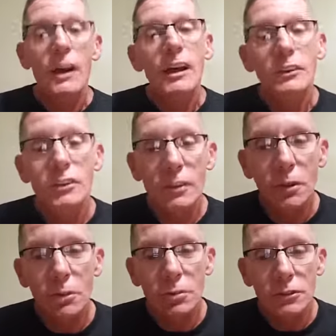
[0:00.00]

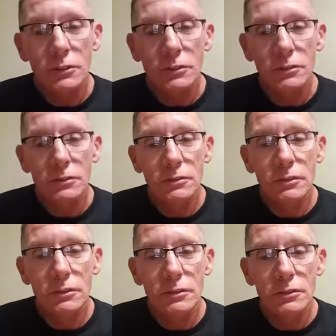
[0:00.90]
So yes, that's
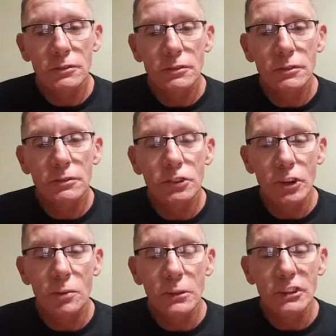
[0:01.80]
what it says.
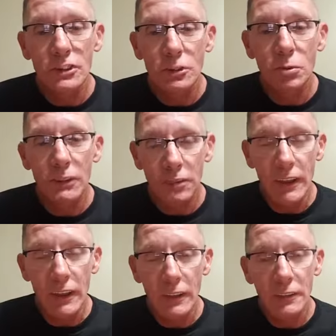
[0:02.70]
Jeremy, since we've
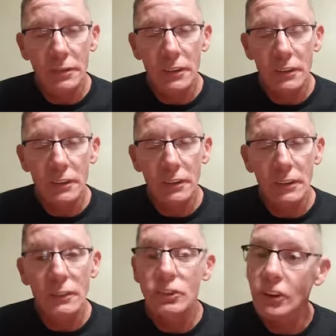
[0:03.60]
left,
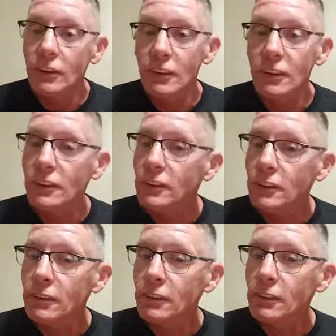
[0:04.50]
Jenna
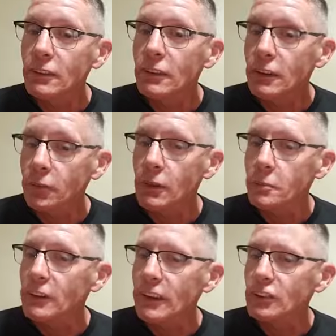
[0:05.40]
informed
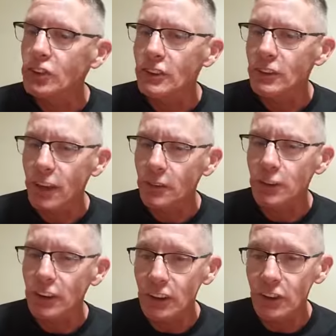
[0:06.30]
me that she loves
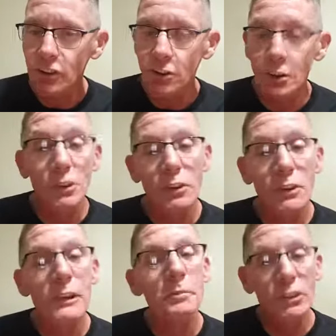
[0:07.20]
the history to look
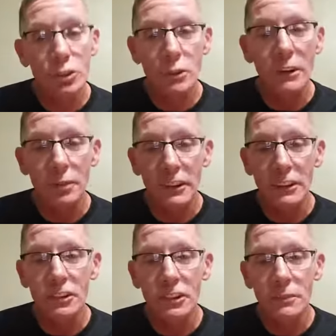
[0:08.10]
up history of
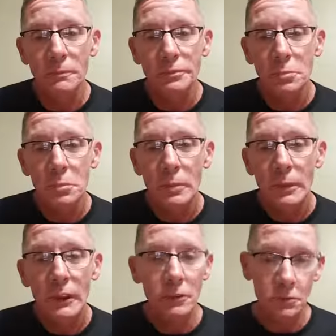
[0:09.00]
things,
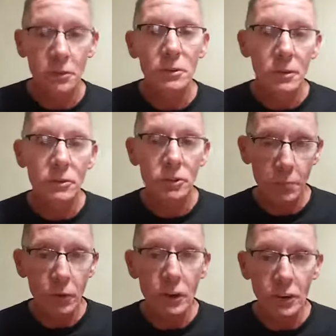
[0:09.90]
spooky